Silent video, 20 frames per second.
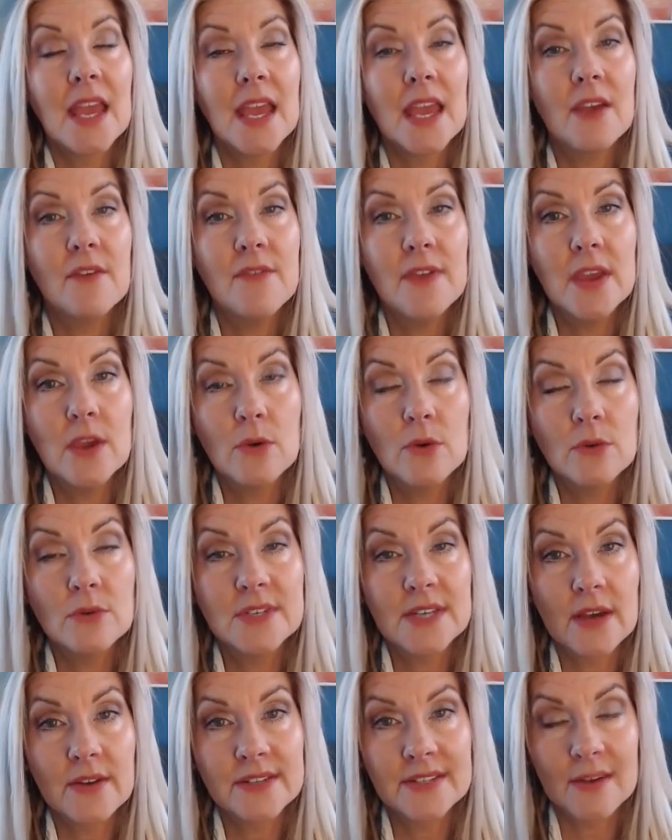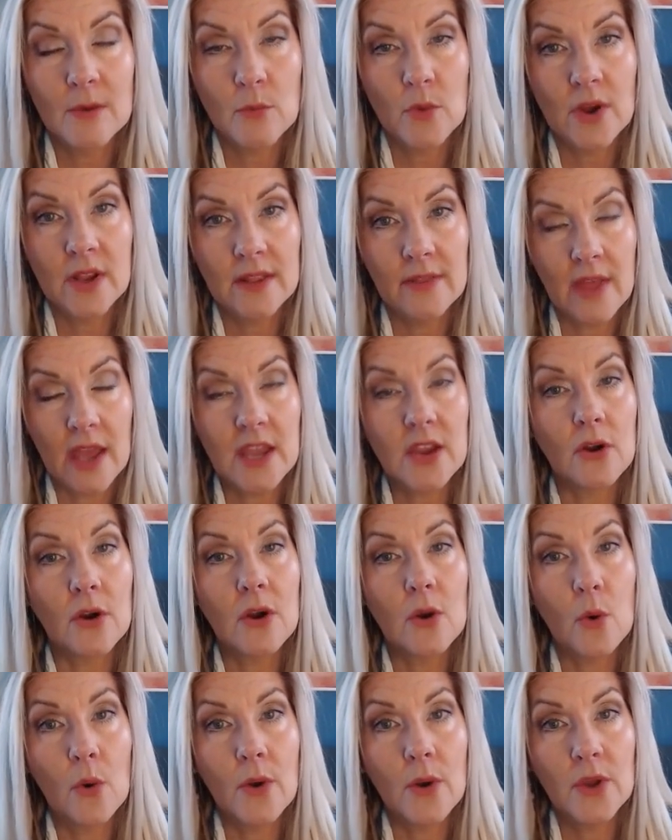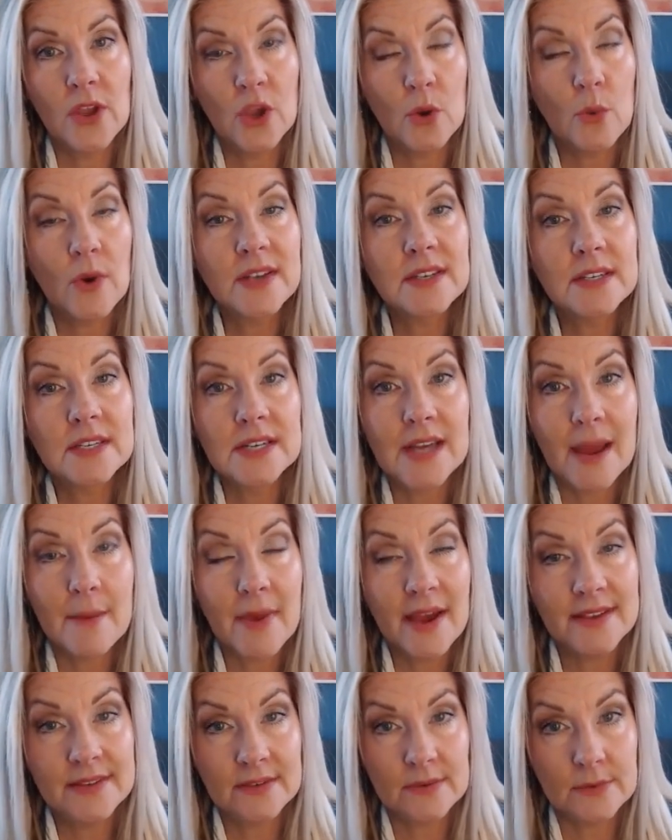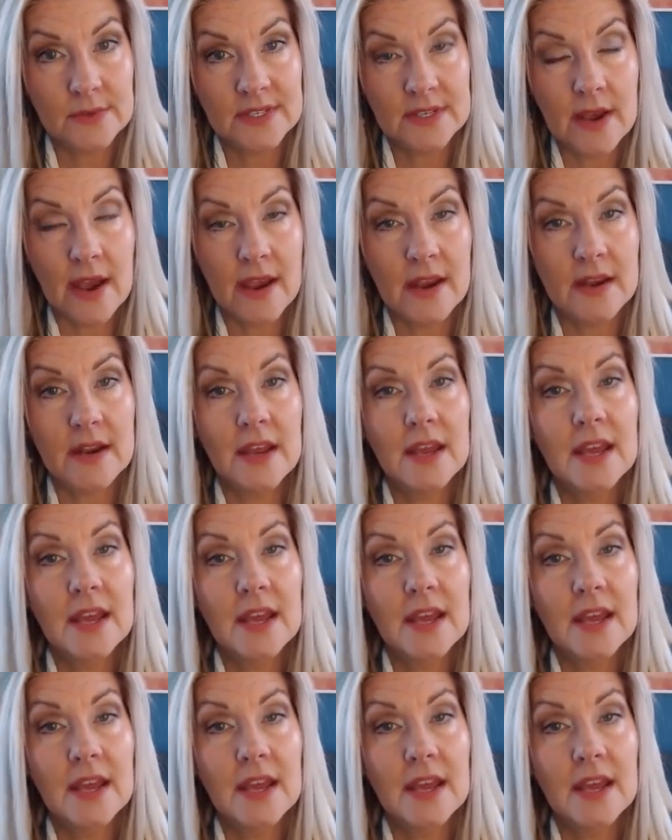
if you tell someone that you want to die by suicide,